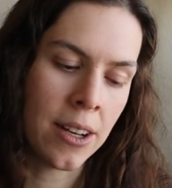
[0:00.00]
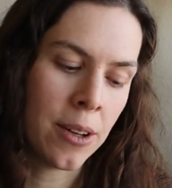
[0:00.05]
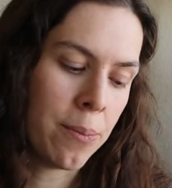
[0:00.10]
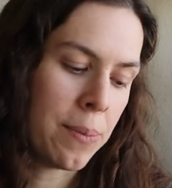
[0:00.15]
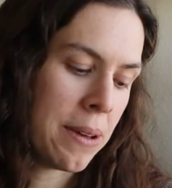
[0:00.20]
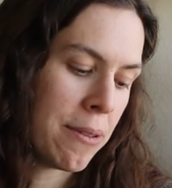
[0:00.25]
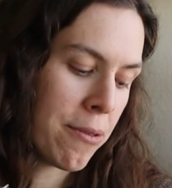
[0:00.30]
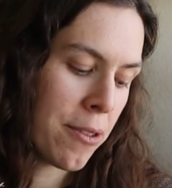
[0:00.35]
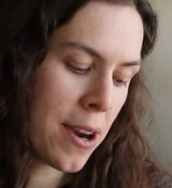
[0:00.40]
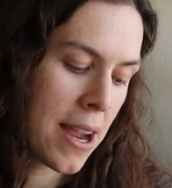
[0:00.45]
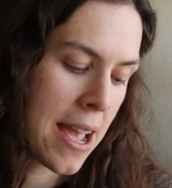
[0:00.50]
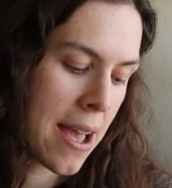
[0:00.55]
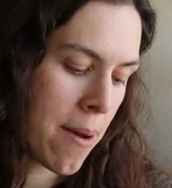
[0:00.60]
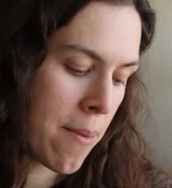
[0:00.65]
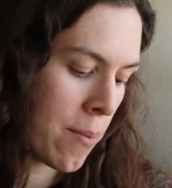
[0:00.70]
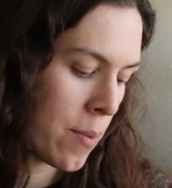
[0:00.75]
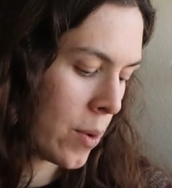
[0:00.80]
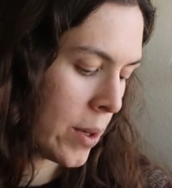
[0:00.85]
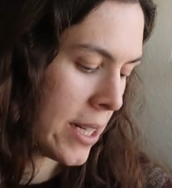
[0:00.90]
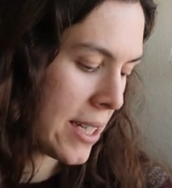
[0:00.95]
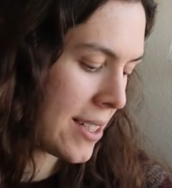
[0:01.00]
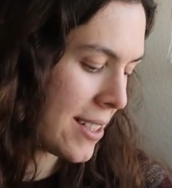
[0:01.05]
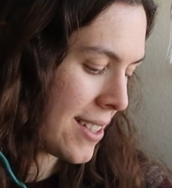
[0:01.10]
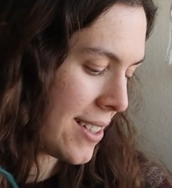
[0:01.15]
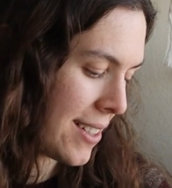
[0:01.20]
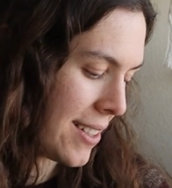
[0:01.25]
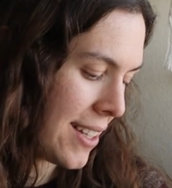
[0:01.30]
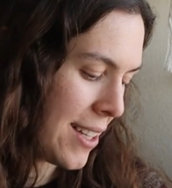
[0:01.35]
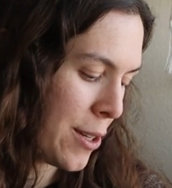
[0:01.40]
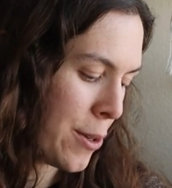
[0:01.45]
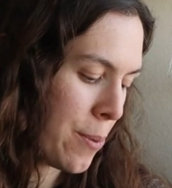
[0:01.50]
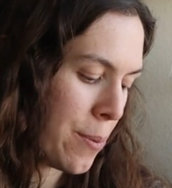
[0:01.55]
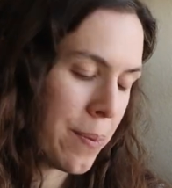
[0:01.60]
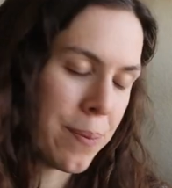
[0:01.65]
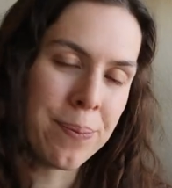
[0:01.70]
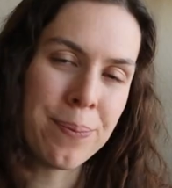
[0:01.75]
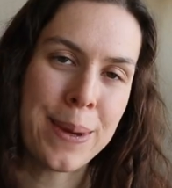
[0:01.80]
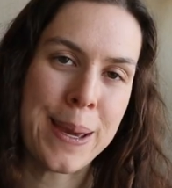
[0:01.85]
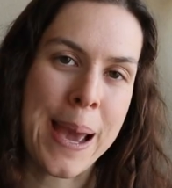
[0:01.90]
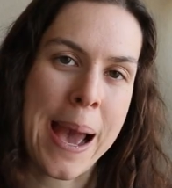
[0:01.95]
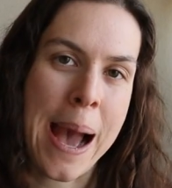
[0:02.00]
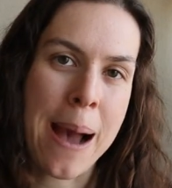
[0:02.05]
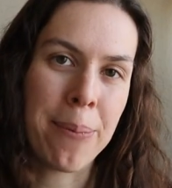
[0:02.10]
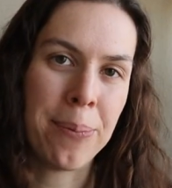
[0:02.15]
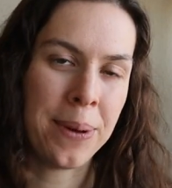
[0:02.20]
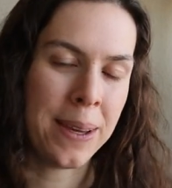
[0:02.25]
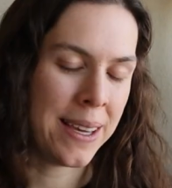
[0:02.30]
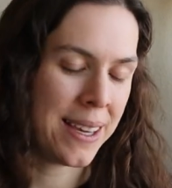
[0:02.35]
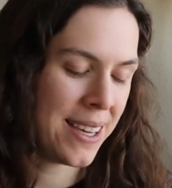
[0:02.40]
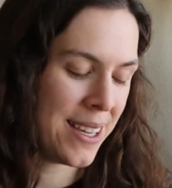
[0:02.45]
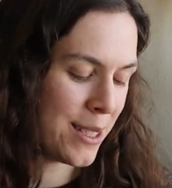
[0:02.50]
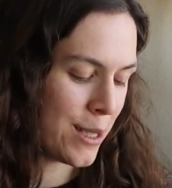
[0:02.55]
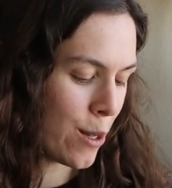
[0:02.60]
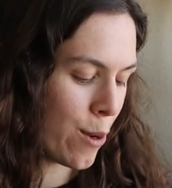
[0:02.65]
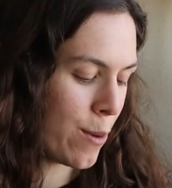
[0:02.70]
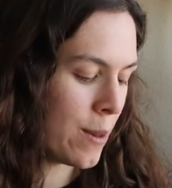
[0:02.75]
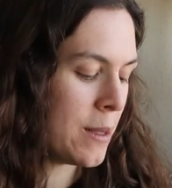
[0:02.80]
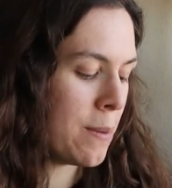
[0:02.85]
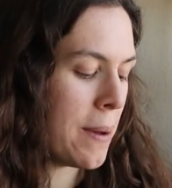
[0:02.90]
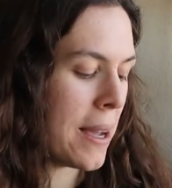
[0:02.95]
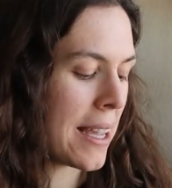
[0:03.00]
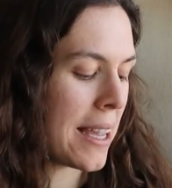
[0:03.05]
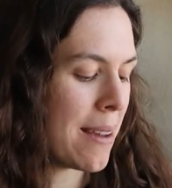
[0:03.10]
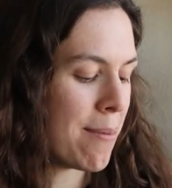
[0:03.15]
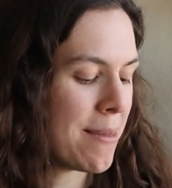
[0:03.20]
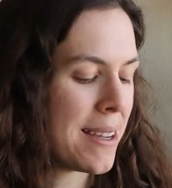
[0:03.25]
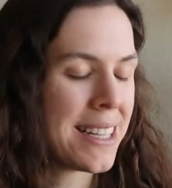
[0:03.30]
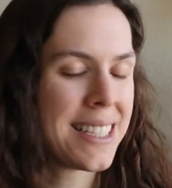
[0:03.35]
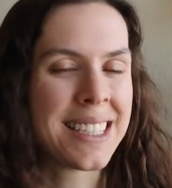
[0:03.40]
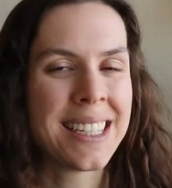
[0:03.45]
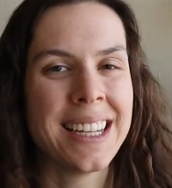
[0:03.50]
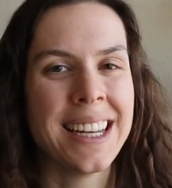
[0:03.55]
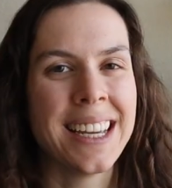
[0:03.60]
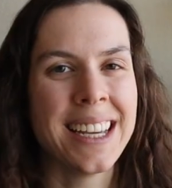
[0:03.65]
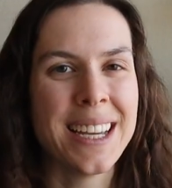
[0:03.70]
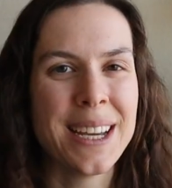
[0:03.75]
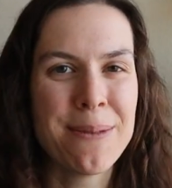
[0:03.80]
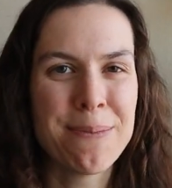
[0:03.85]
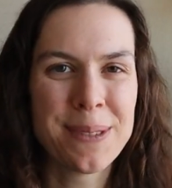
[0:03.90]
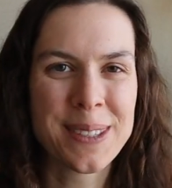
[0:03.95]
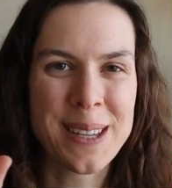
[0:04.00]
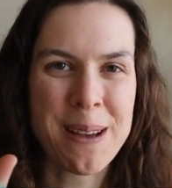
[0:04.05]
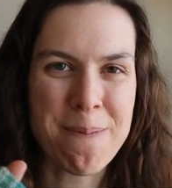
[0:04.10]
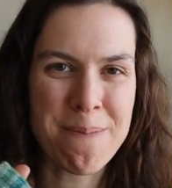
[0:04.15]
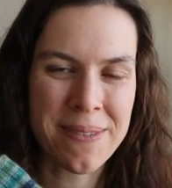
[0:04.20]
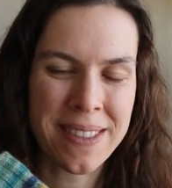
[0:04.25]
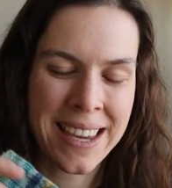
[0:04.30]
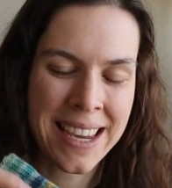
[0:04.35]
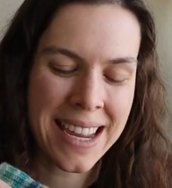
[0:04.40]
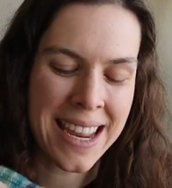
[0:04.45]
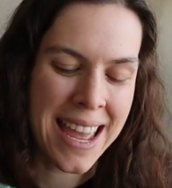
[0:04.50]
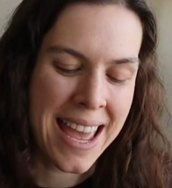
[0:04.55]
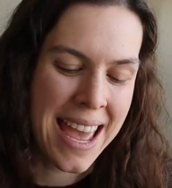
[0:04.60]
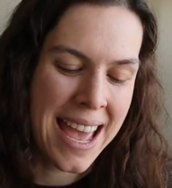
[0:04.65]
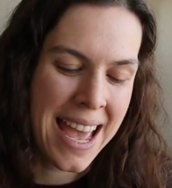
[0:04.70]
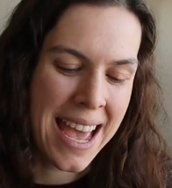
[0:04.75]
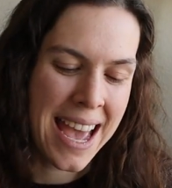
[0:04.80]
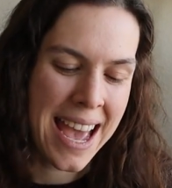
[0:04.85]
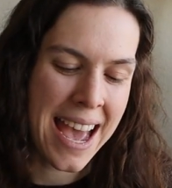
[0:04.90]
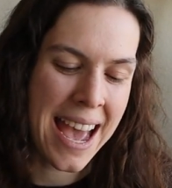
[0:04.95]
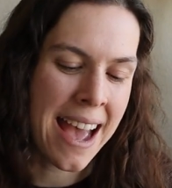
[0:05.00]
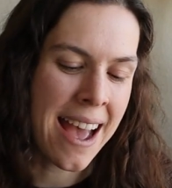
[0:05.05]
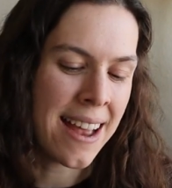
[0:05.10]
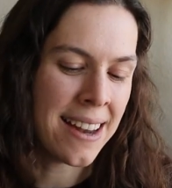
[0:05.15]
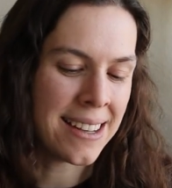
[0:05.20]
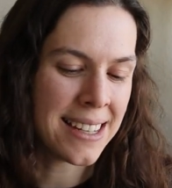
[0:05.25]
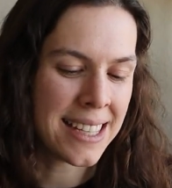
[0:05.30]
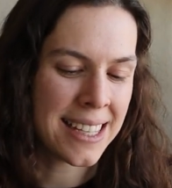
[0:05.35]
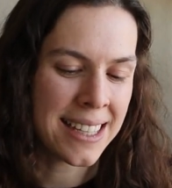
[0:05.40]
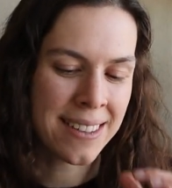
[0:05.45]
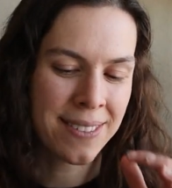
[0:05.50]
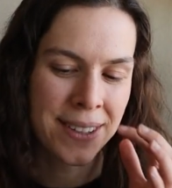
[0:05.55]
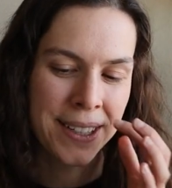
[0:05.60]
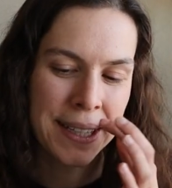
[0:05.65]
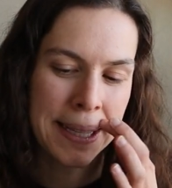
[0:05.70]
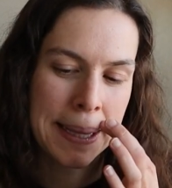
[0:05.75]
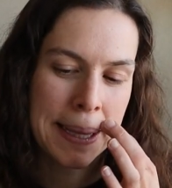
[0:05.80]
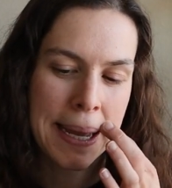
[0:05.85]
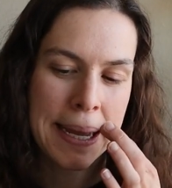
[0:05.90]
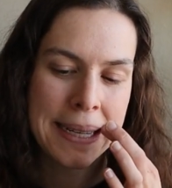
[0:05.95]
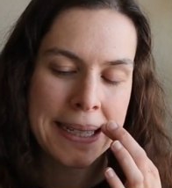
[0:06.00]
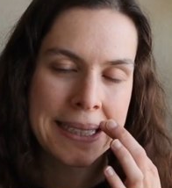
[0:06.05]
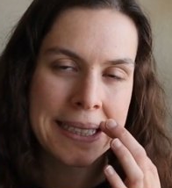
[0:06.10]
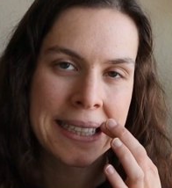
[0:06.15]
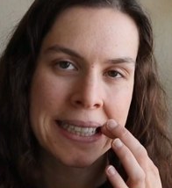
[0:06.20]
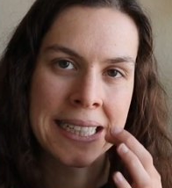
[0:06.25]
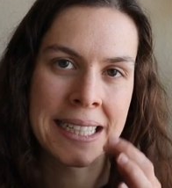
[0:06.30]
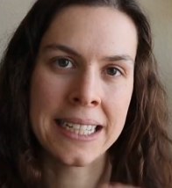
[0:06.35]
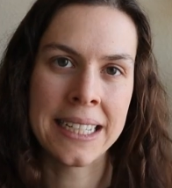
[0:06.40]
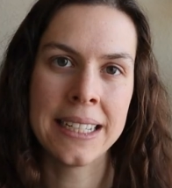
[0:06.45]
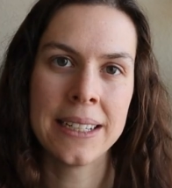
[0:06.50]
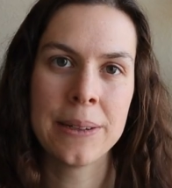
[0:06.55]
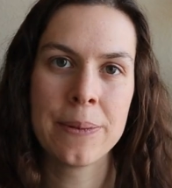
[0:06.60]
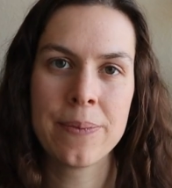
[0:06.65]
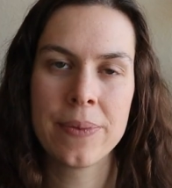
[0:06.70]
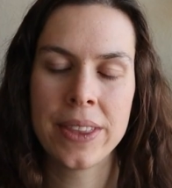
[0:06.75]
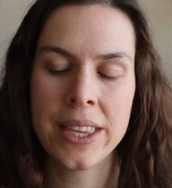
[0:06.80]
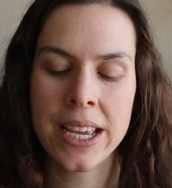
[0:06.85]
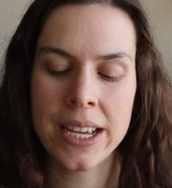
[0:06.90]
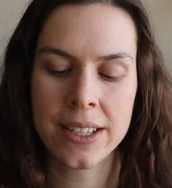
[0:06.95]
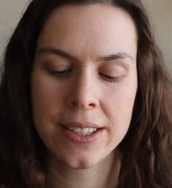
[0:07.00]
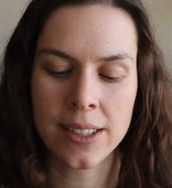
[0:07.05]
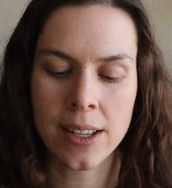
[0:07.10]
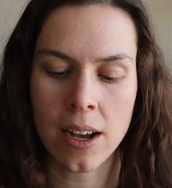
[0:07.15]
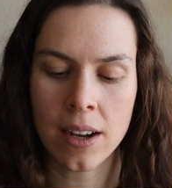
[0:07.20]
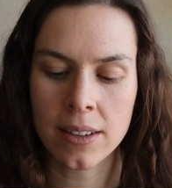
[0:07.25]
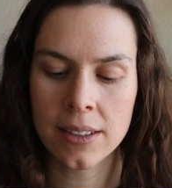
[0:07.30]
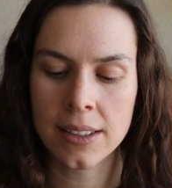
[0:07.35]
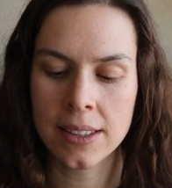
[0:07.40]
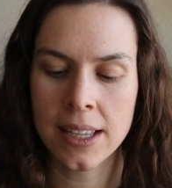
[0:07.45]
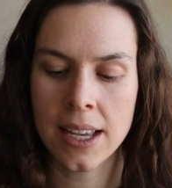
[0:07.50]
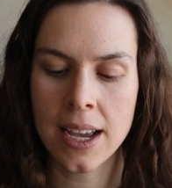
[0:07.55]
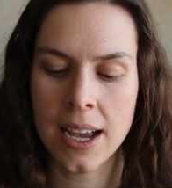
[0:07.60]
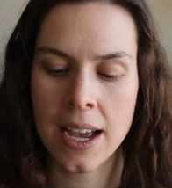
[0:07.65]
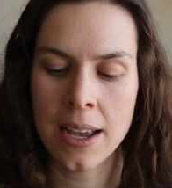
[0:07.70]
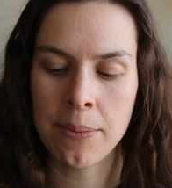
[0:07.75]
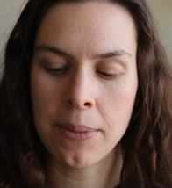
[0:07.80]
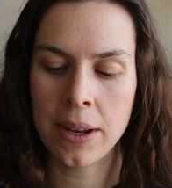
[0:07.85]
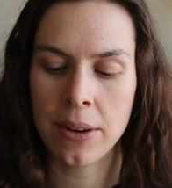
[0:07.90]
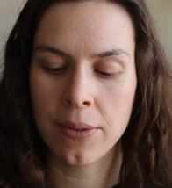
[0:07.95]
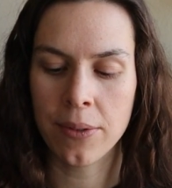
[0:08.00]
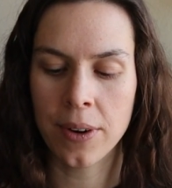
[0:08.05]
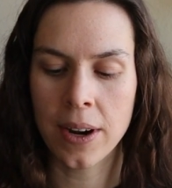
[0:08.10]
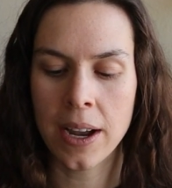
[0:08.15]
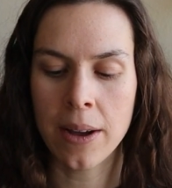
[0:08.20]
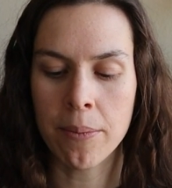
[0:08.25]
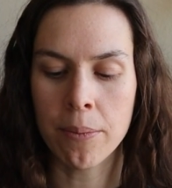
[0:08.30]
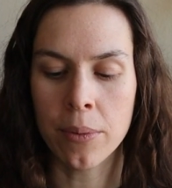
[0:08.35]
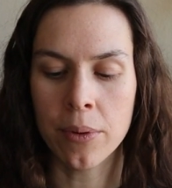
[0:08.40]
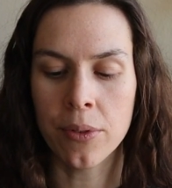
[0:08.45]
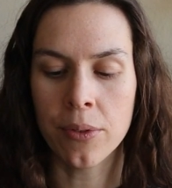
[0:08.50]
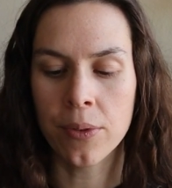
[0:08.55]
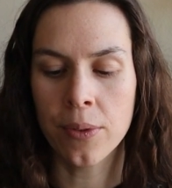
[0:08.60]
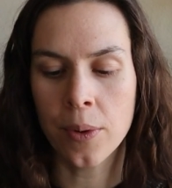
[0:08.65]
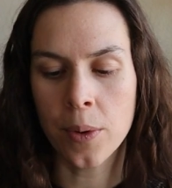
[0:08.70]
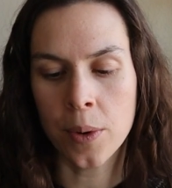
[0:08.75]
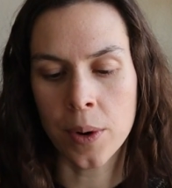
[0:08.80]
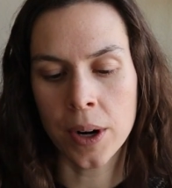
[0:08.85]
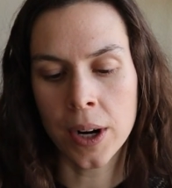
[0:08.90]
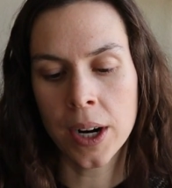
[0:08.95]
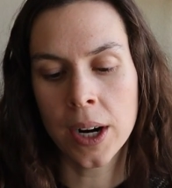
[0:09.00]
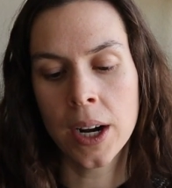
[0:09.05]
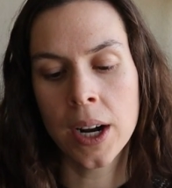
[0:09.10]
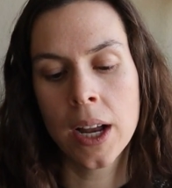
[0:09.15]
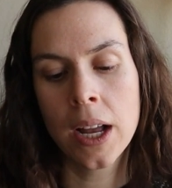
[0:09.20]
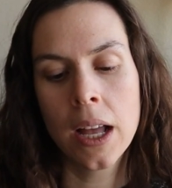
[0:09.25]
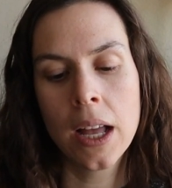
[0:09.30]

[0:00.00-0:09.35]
It'll be for him, which he'll be happy. He's always begging me to knit him something, and he really likes the knit socks that I made for him before.